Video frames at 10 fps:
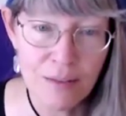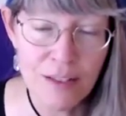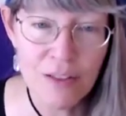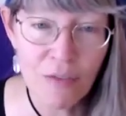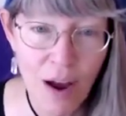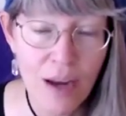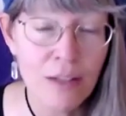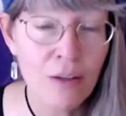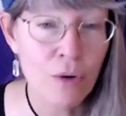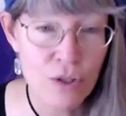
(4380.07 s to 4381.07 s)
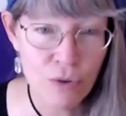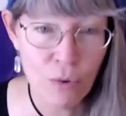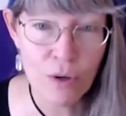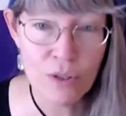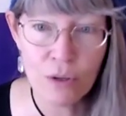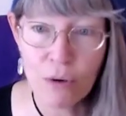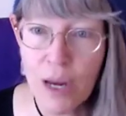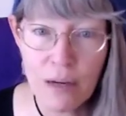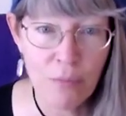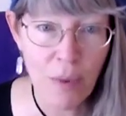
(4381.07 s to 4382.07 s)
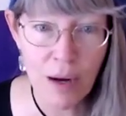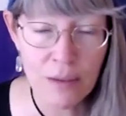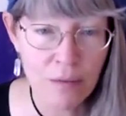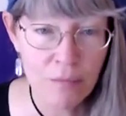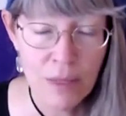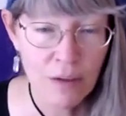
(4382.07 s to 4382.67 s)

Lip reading: the divine or source, creative mind,